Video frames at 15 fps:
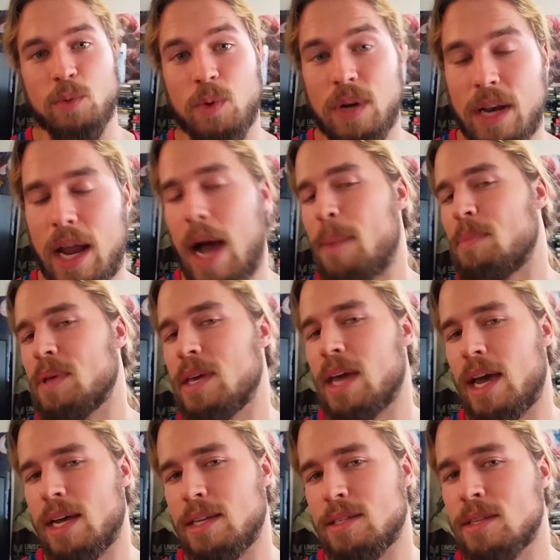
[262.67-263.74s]
would not be
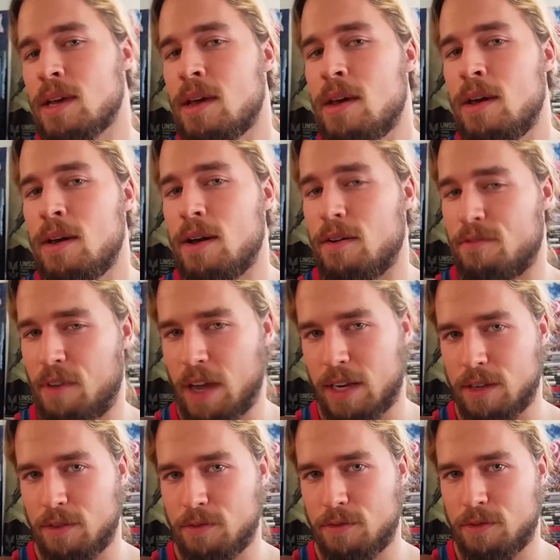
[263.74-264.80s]
as
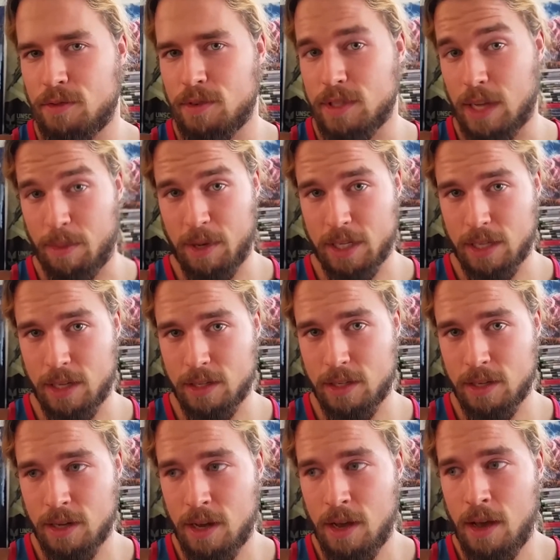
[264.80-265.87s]
effective. Does that make sense?